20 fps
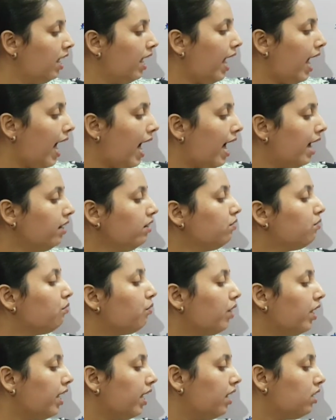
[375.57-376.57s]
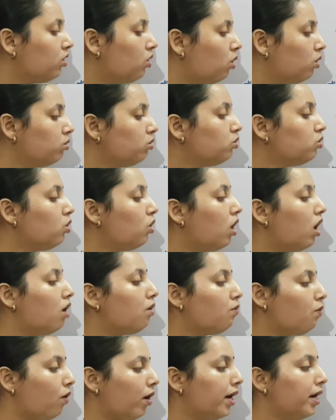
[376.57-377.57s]
and we can also
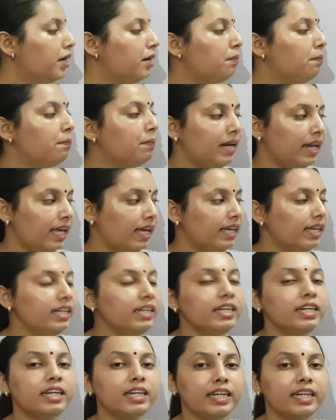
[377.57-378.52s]
avoid playing